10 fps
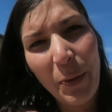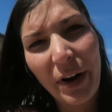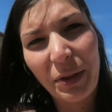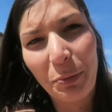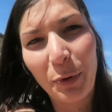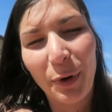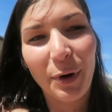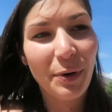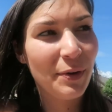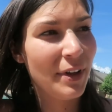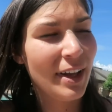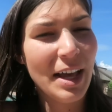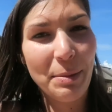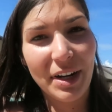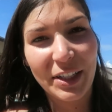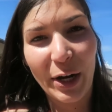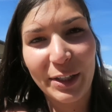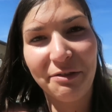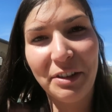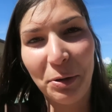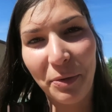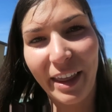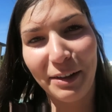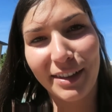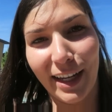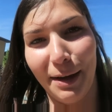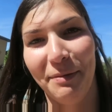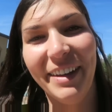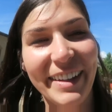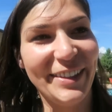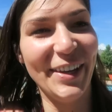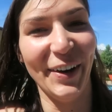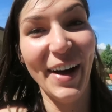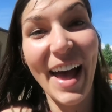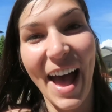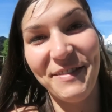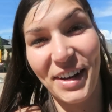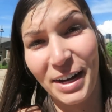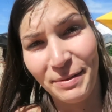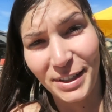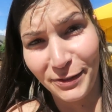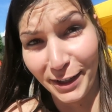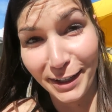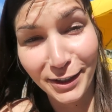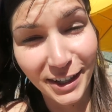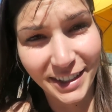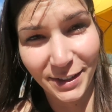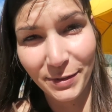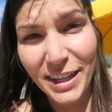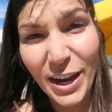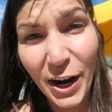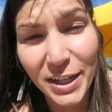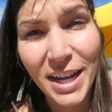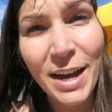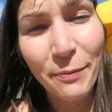We're at the pool. But it's hard to film without Sam, so I haven't gotten much footage because it's really hard